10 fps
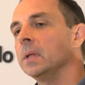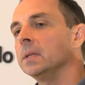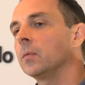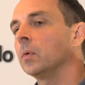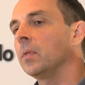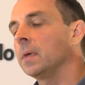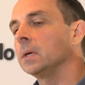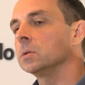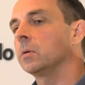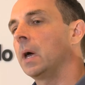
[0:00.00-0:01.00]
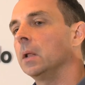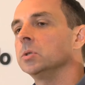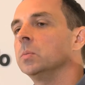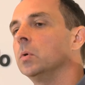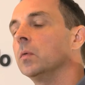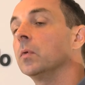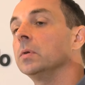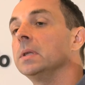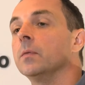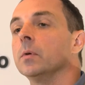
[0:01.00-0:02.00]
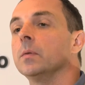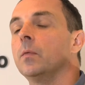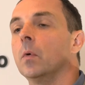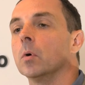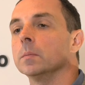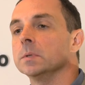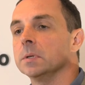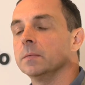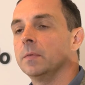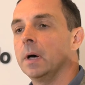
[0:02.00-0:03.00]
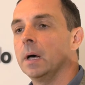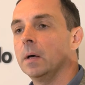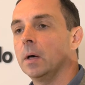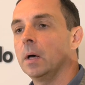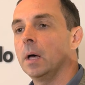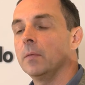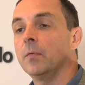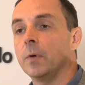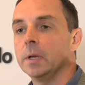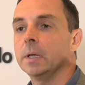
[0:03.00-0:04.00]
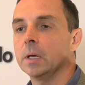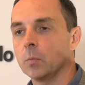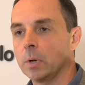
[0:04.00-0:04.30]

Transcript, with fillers: and different things are eligible for different forms of, uh, of funding and